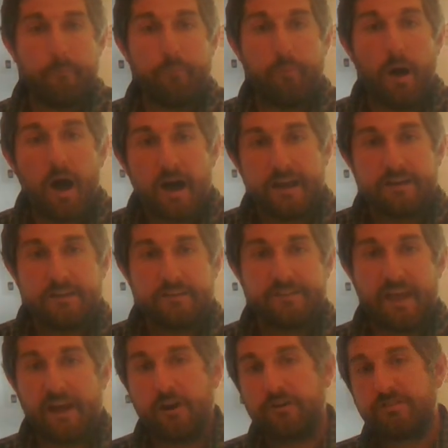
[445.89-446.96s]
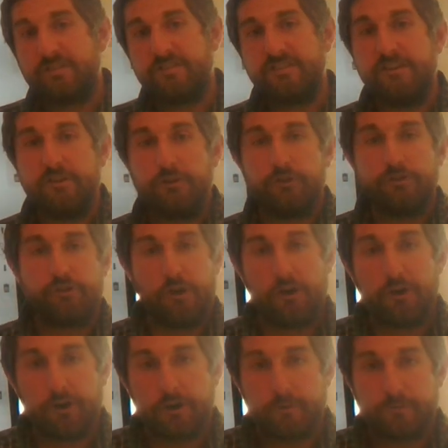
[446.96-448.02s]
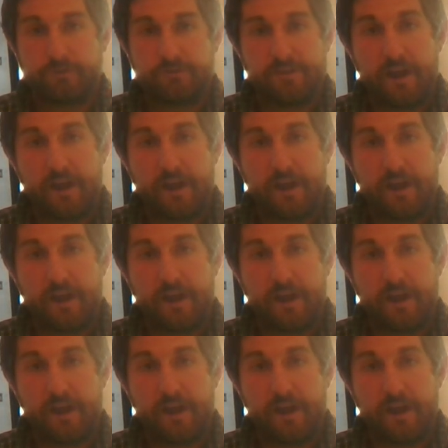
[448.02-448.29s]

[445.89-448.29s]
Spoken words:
but they are still terms.